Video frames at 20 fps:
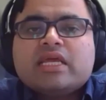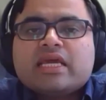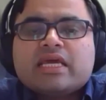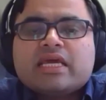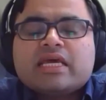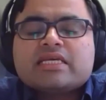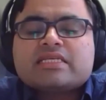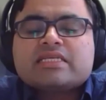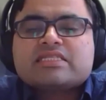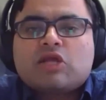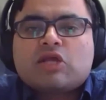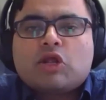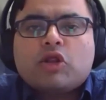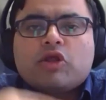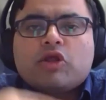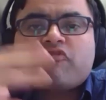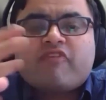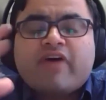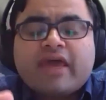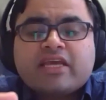is
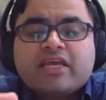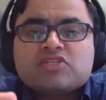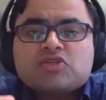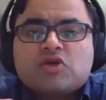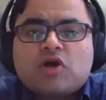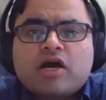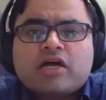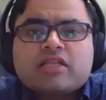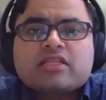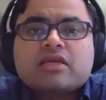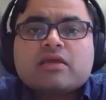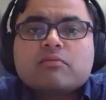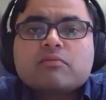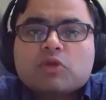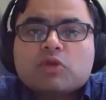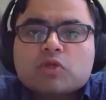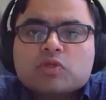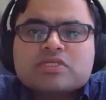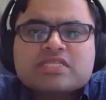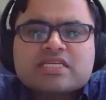their effects on the
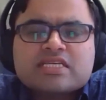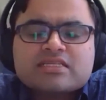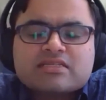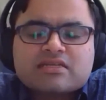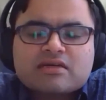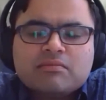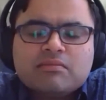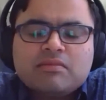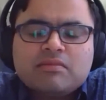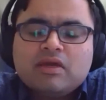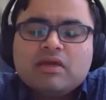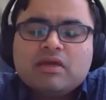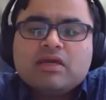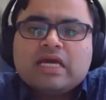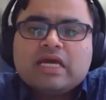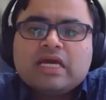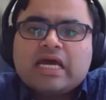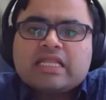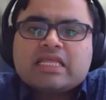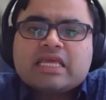immune system,
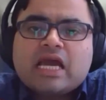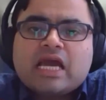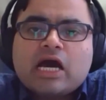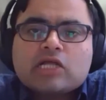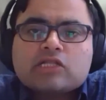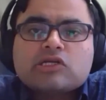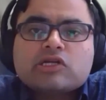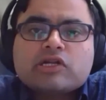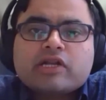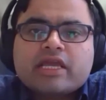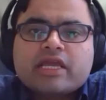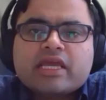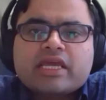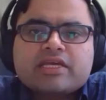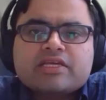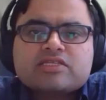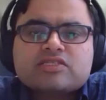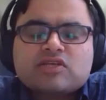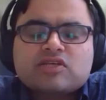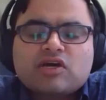and the other
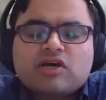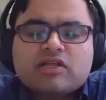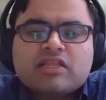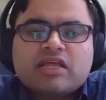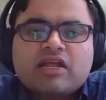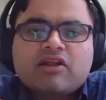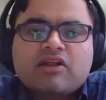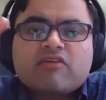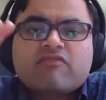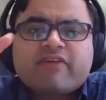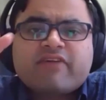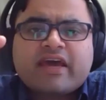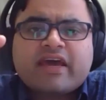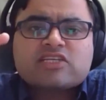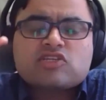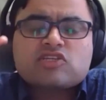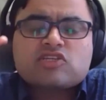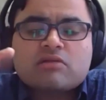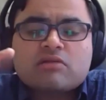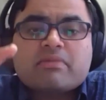is their
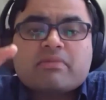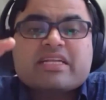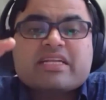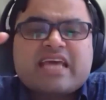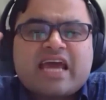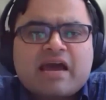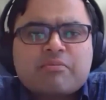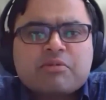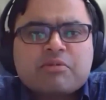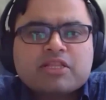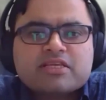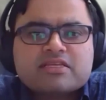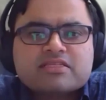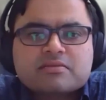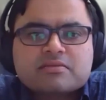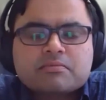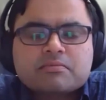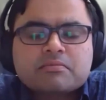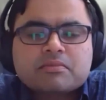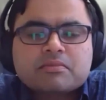effects on
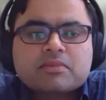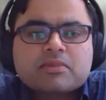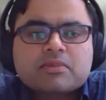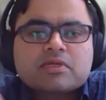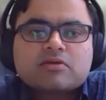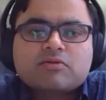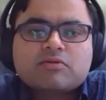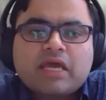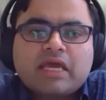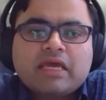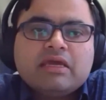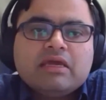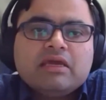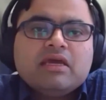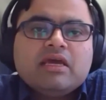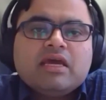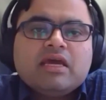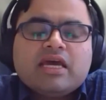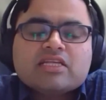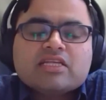metabolism. Okay,
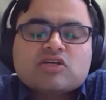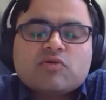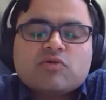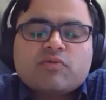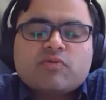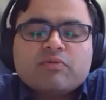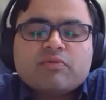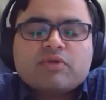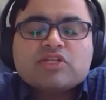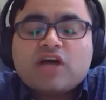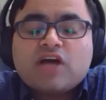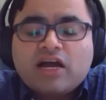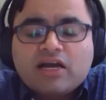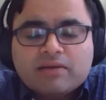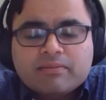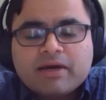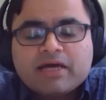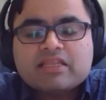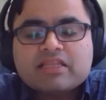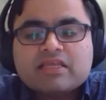and so when we
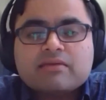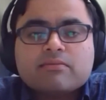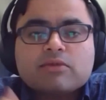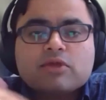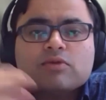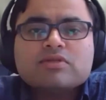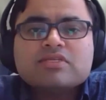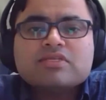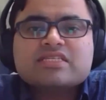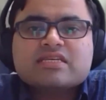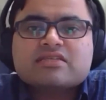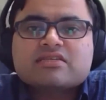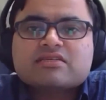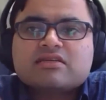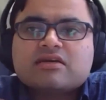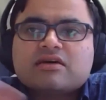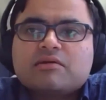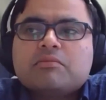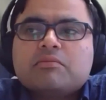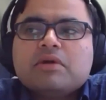talk about the immune
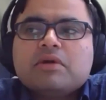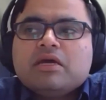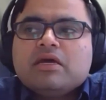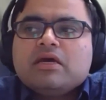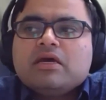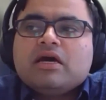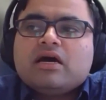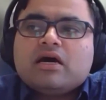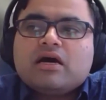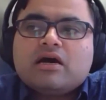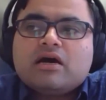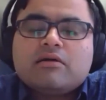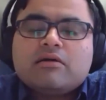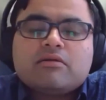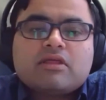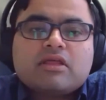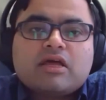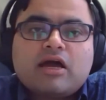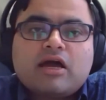system, uh,